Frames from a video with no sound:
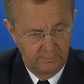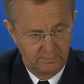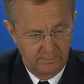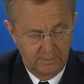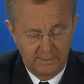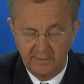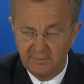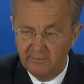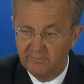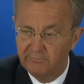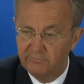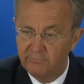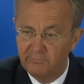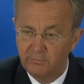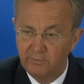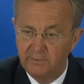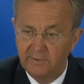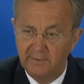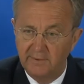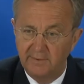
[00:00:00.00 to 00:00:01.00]
I have
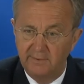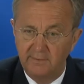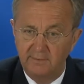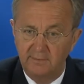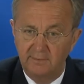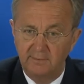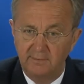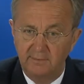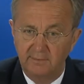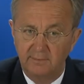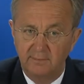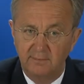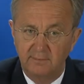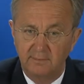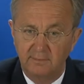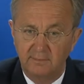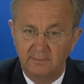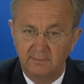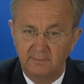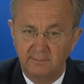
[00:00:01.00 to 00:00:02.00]
today
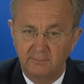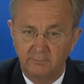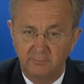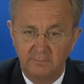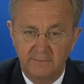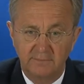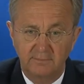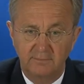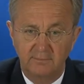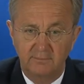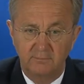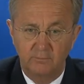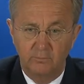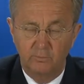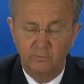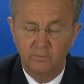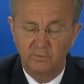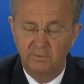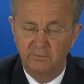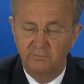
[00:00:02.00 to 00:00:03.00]
met
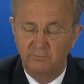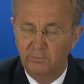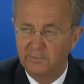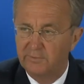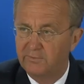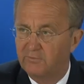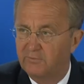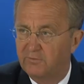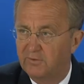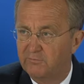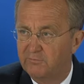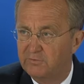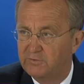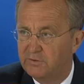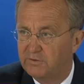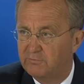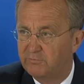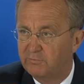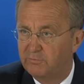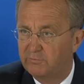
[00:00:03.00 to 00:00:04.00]
all the 27
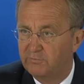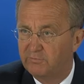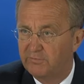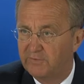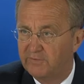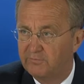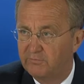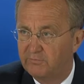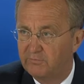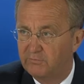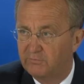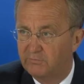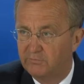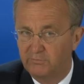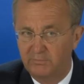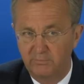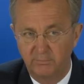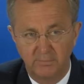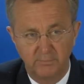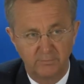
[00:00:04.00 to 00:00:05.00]
Chief of Defense of
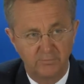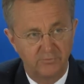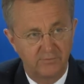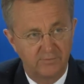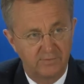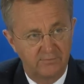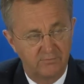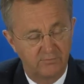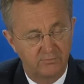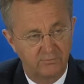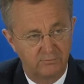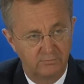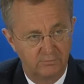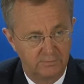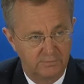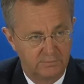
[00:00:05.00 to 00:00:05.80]
the member states.